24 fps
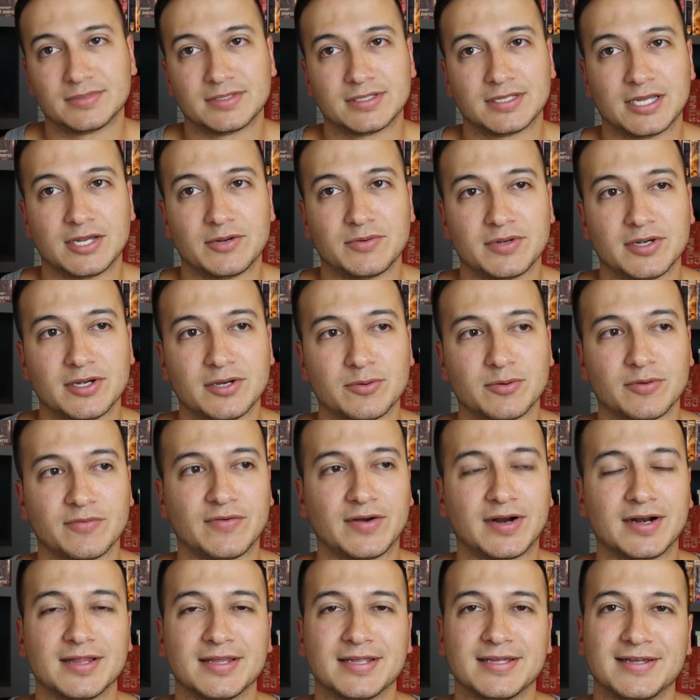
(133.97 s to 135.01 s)
here we go. We're
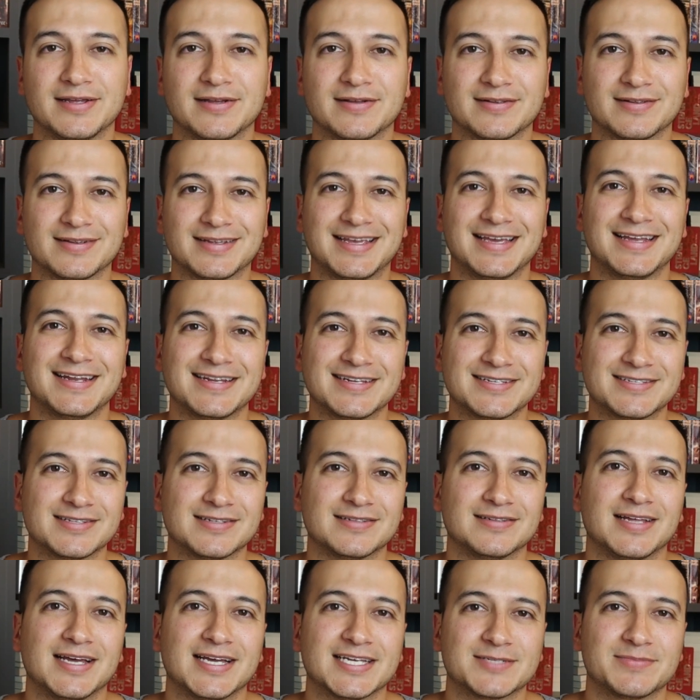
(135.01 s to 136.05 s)
finally getting to the
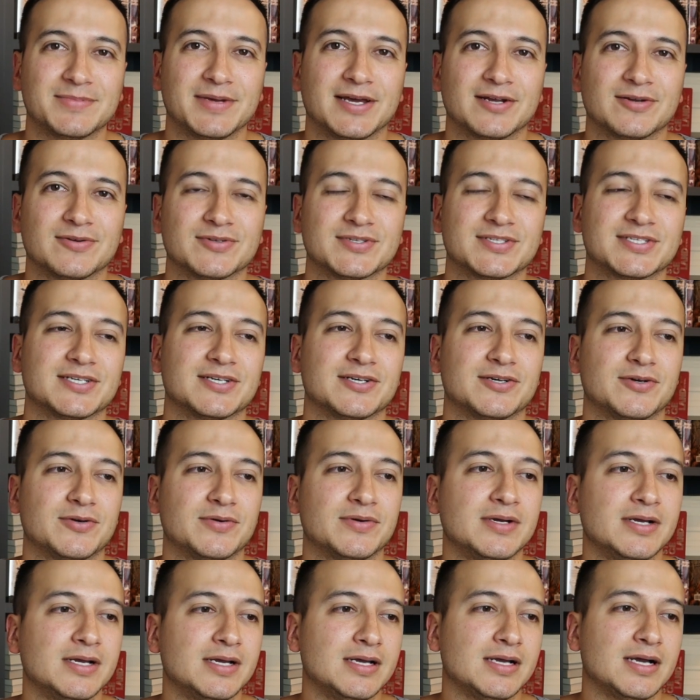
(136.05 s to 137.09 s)
last battle. So
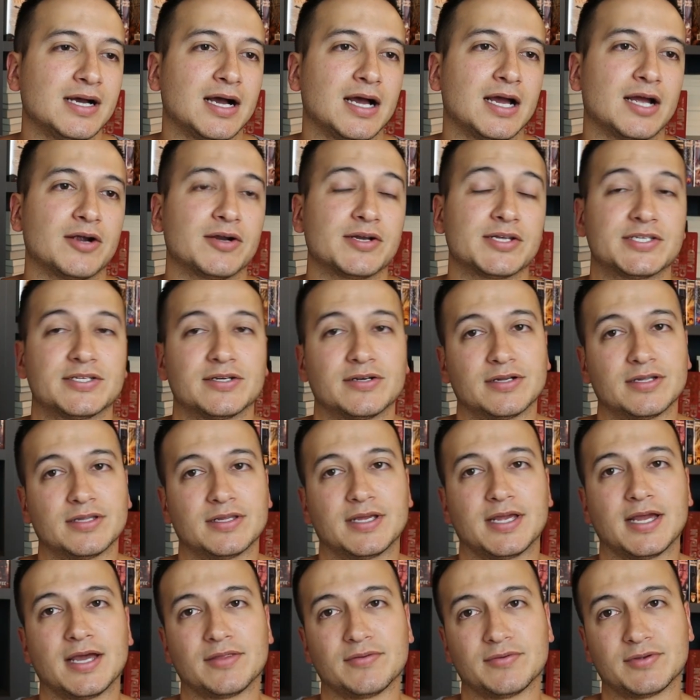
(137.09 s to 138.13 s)
I already started The
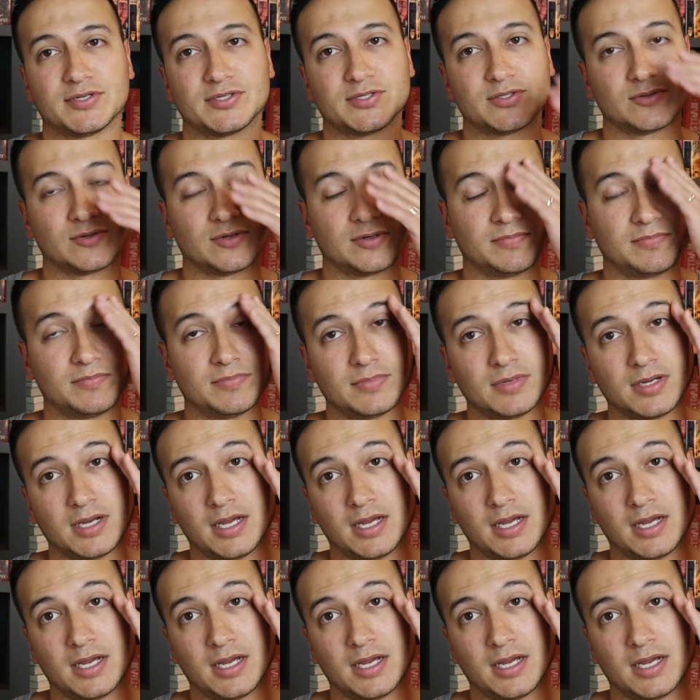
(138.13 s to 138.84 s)
Gathering Storm.